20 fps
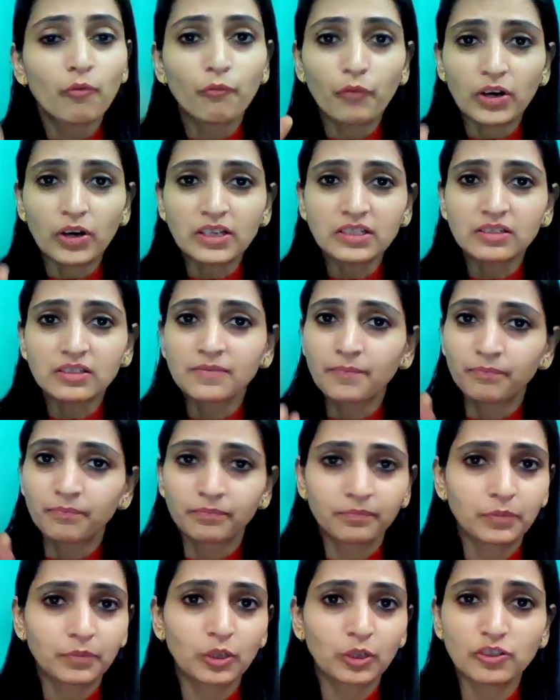first,
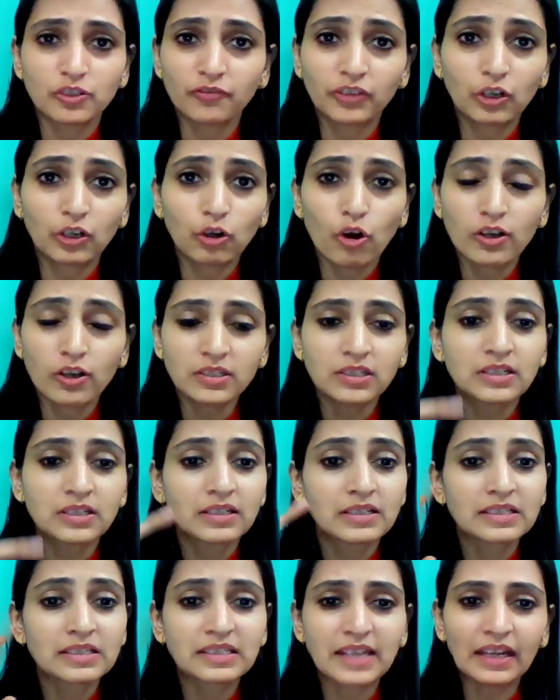because of the cost.
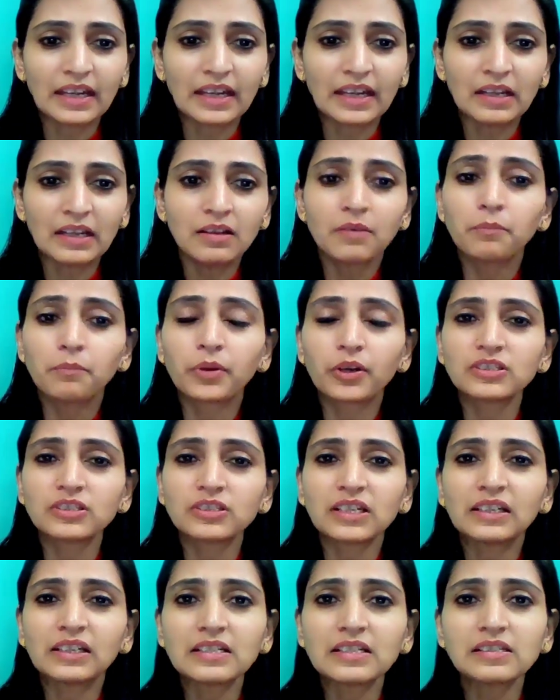Second, because
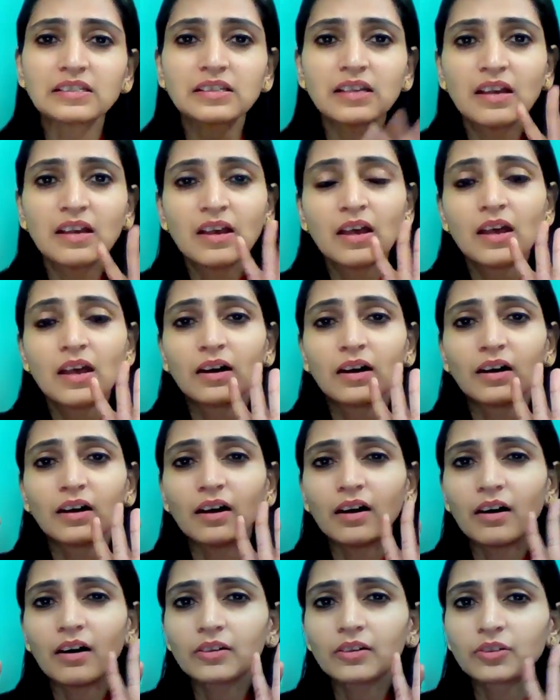it is
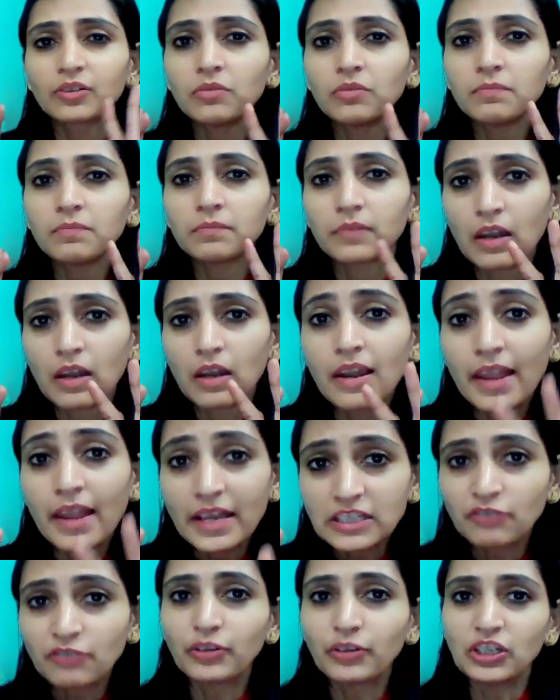
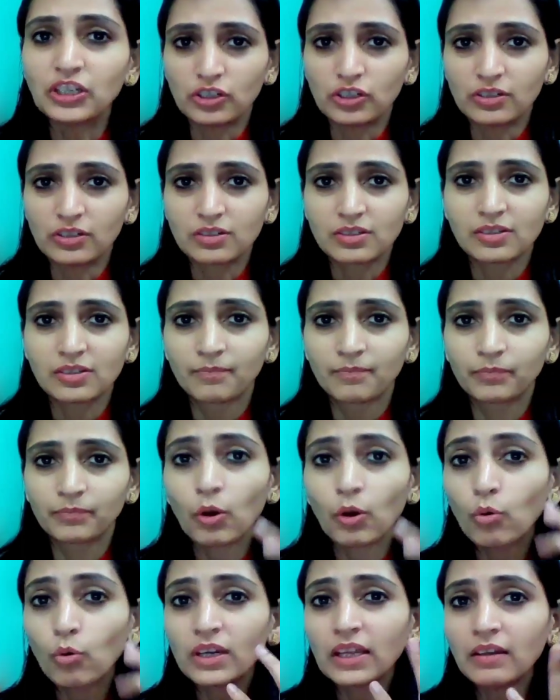less features,
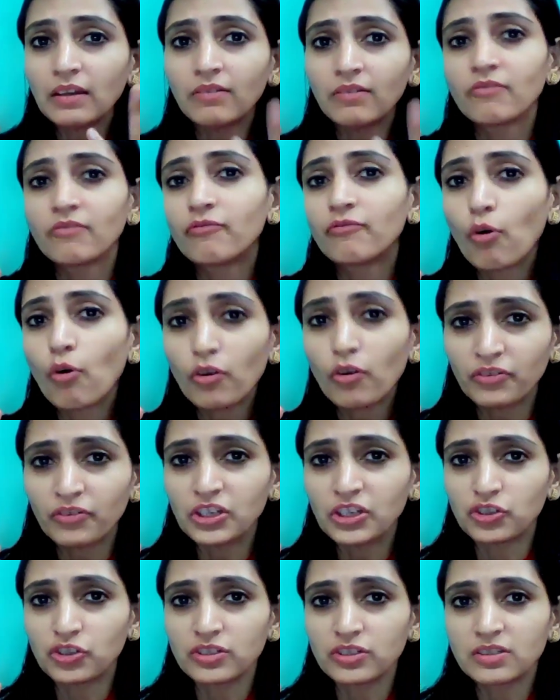only 4
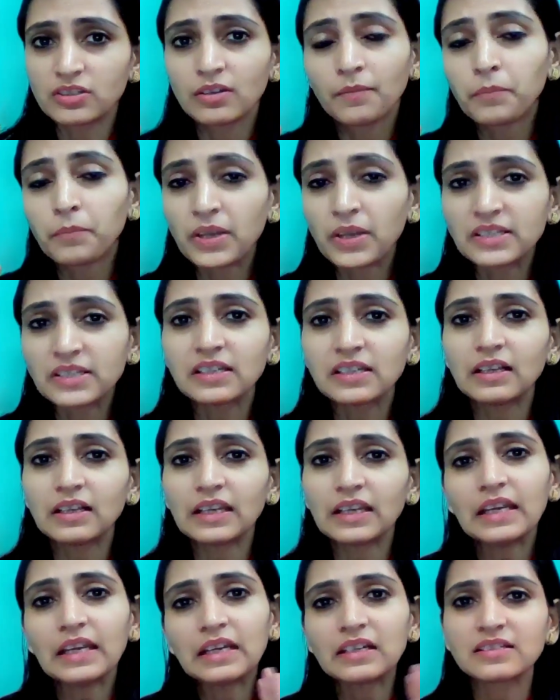features.
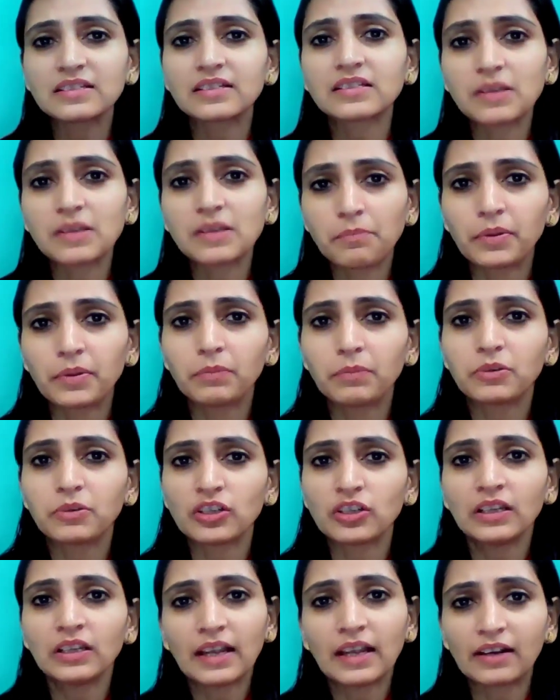Basically it is a simple
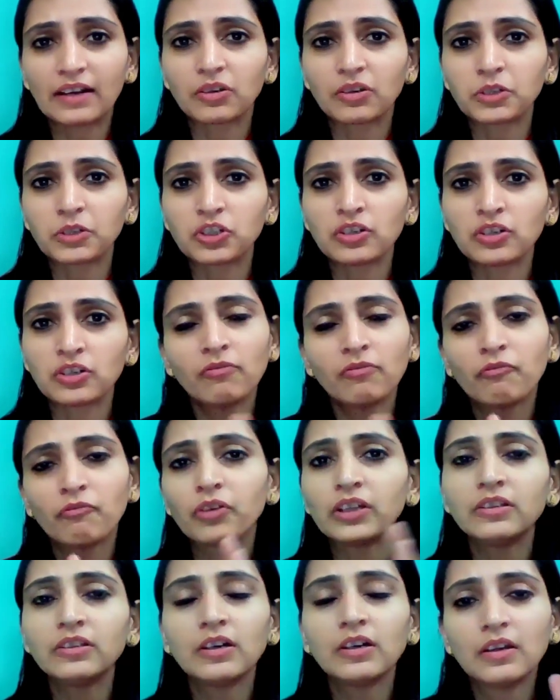machine, electric machine
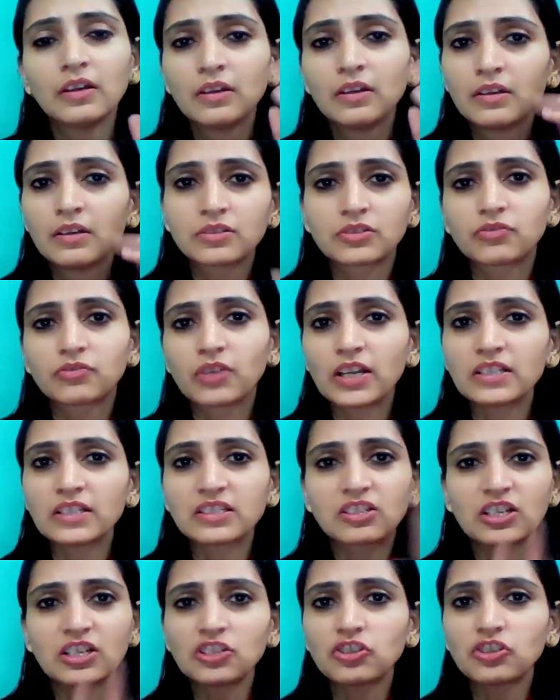with straight
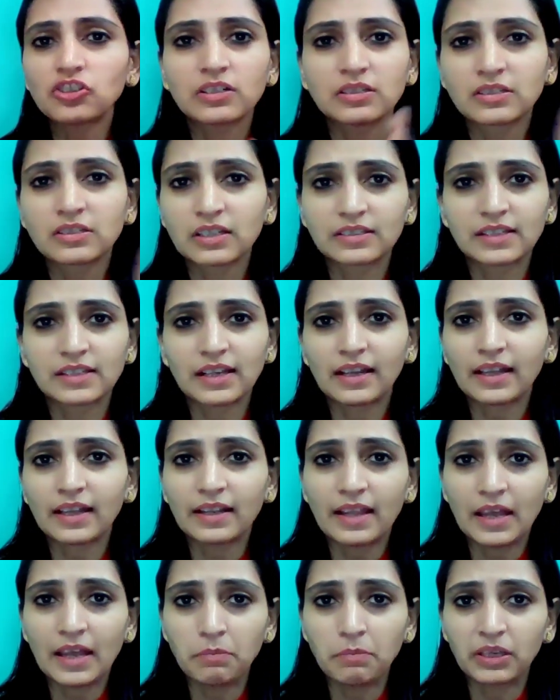stitch, zigzag
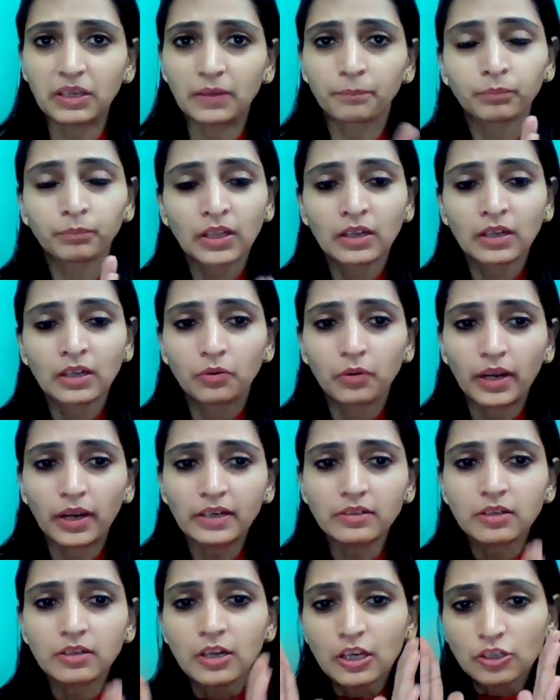and hemming,
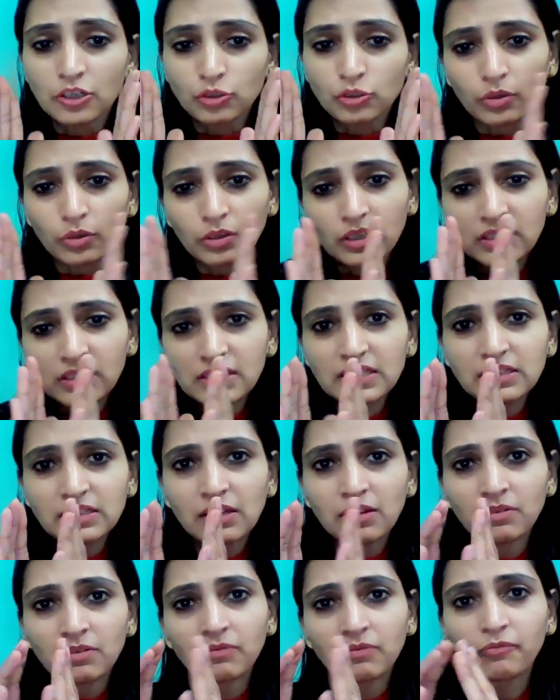right? So it is
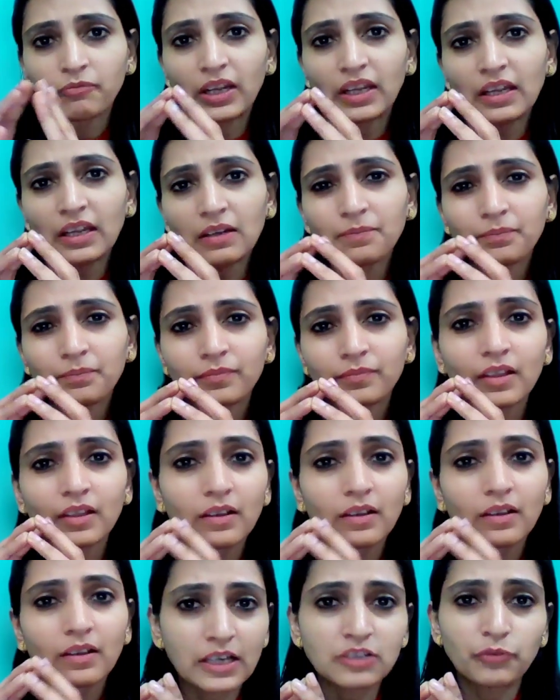very
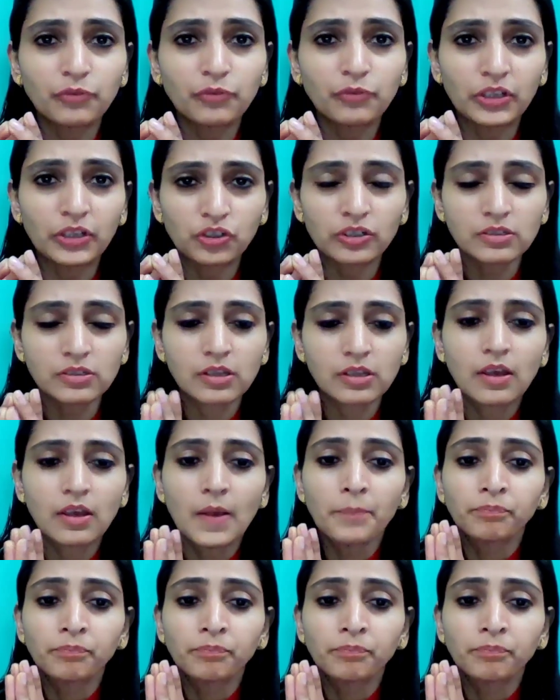less features.